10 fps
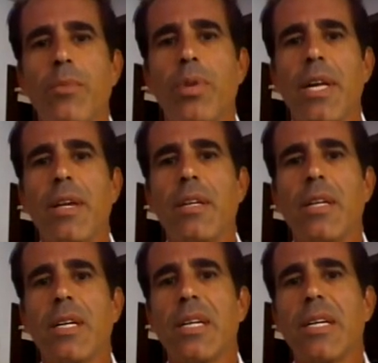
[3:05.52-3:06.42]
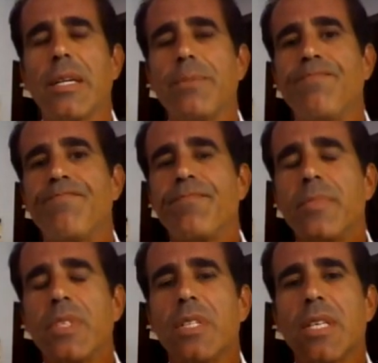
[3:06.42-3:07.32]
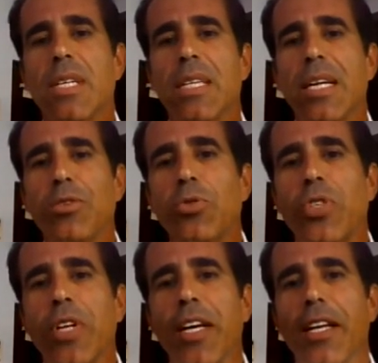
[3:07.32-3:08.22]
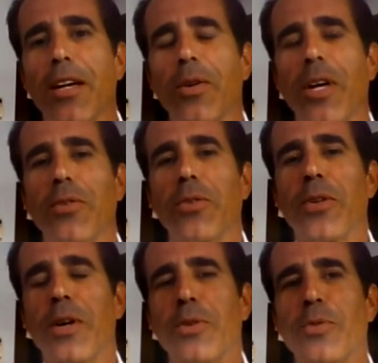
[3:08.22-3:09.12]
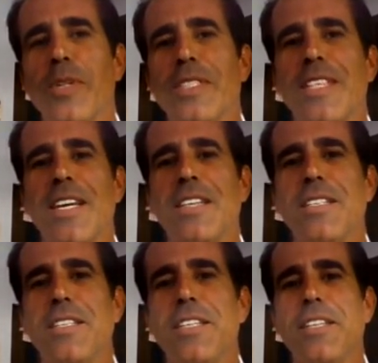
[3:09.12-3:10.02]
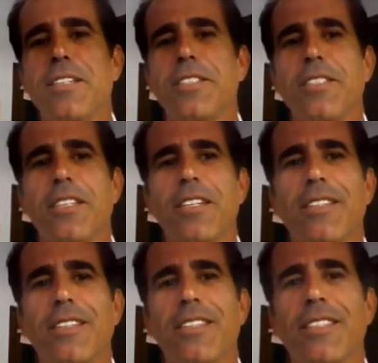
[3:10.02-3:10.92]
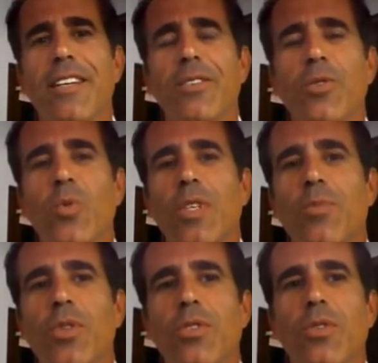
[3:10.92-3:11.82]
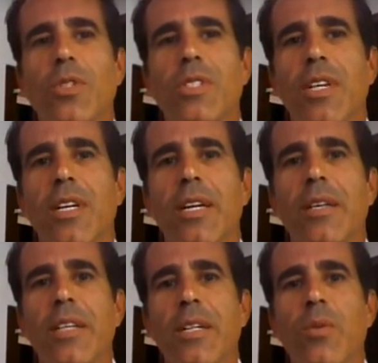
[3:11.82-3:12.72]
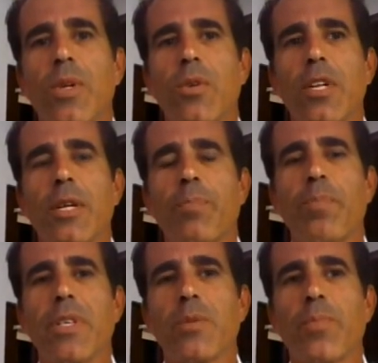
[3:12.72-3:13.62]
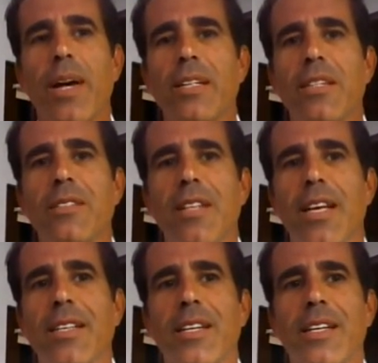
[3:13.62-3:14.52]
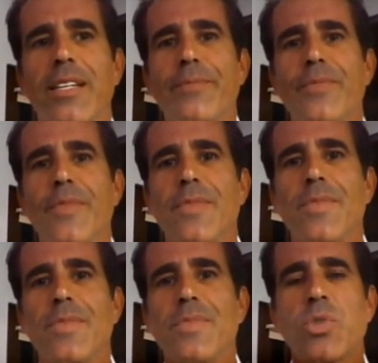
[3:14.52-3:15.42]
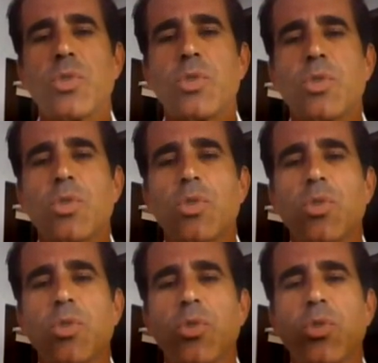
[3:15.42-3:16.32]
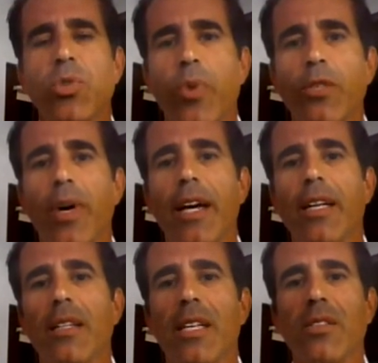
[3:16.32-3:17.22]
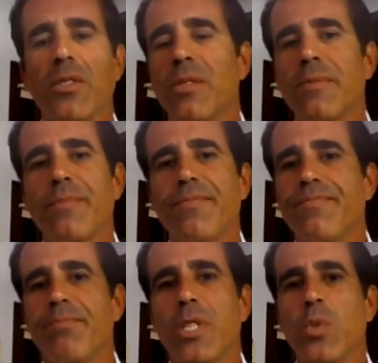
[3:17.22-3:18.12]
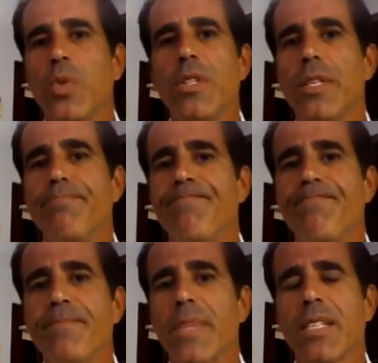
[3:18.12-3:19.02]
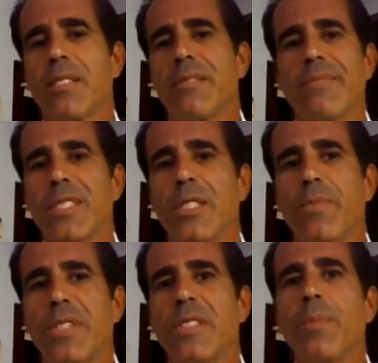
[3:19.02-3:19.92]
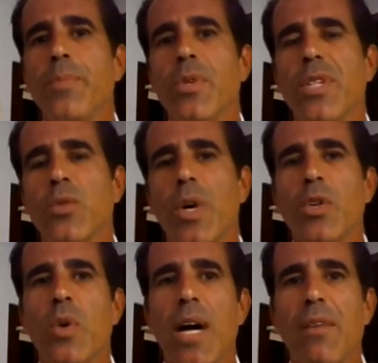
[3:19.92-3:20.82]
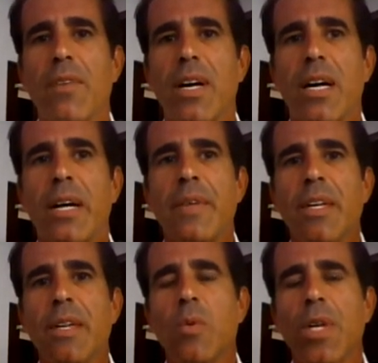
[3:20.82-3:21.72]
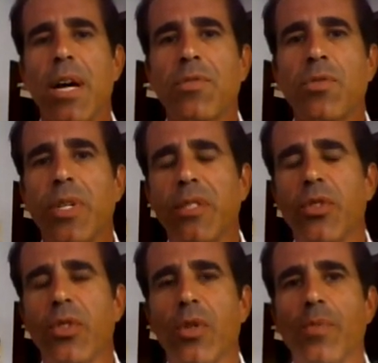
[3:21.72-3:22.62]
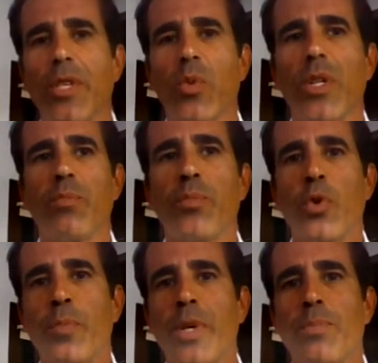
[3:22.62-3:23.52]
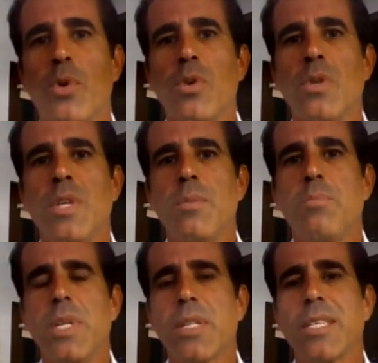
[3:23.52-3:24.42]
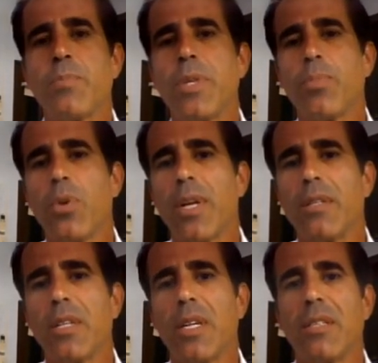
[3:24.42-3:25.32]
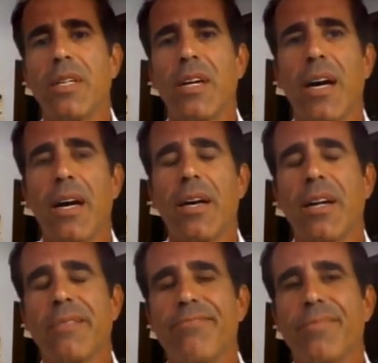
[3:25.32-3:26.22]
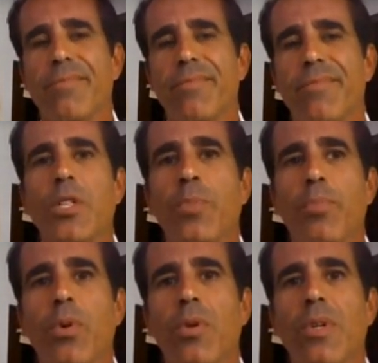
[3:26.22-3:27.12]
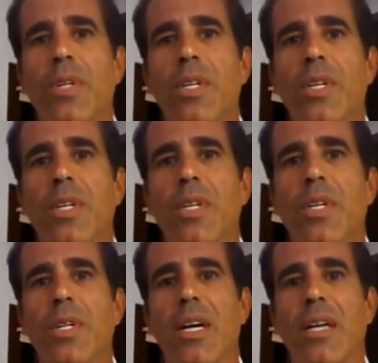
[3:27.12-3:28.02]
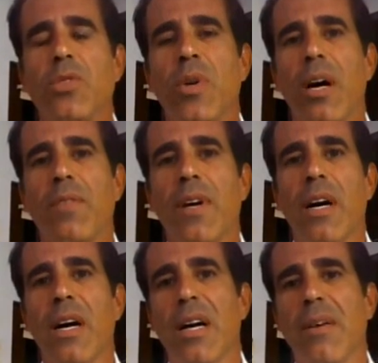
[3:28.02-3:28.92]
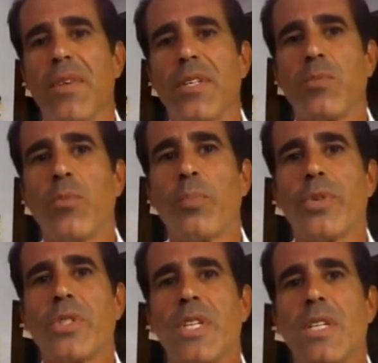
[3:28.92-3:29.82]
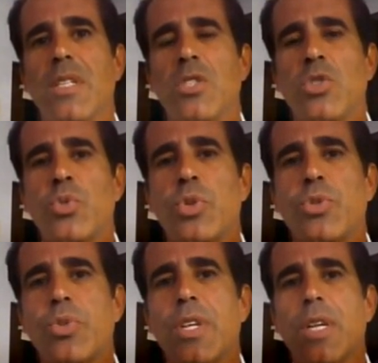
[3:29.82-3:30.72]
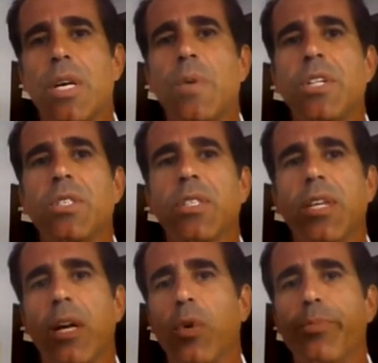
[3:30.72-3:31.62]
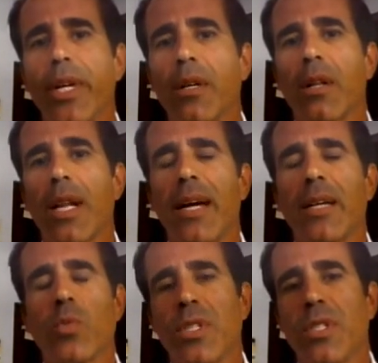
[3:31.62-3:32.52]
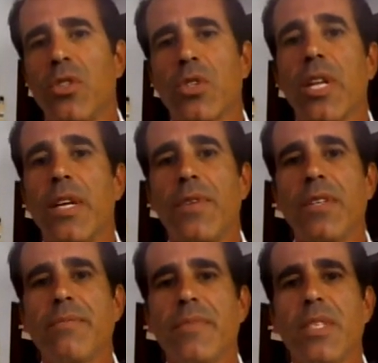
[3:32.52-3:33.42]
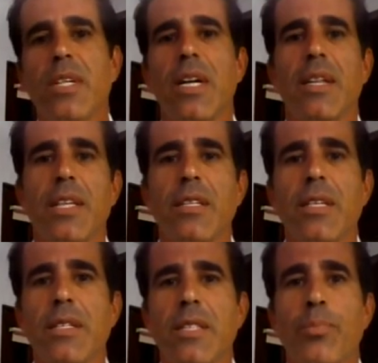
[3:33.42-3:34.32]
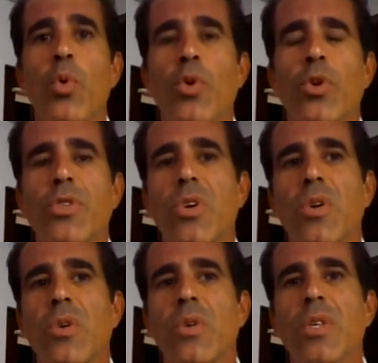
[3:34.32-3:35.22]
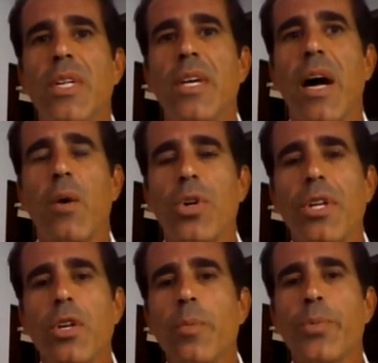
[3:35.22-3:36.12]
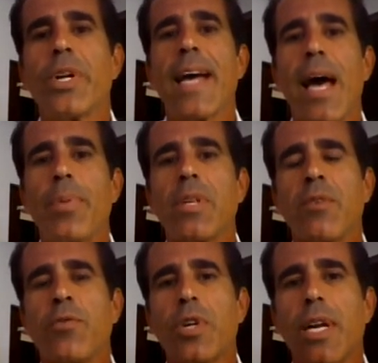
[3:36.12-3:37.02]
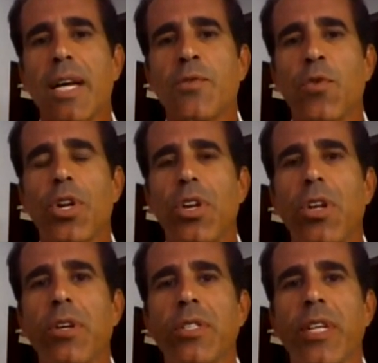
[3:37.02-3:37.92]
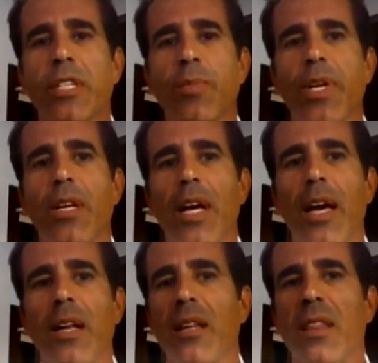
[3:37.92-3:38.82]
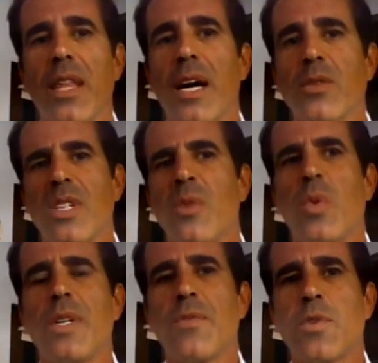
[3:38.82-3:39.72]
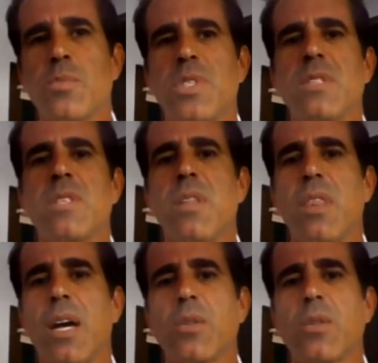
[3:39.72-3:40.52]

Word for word: playing. Um, uh, how you say it? I, I, don't know how you may say it in, in English. Uh, a good word, but you know, it's a we call it a span. It's like uh, I scratch your back, you scratch mine, and they just between them. That's it's very simple. That's why you have a uh, we have three you know between poor people, mid class people, and and um, uh, rich people. Uh, you have a, a, very small percentage, two or three that are rich. Then okay. our middle class, which is just living, and then the, the poor. So our okay. income per capita for the last 40 years has been 18,000. It went from 16,000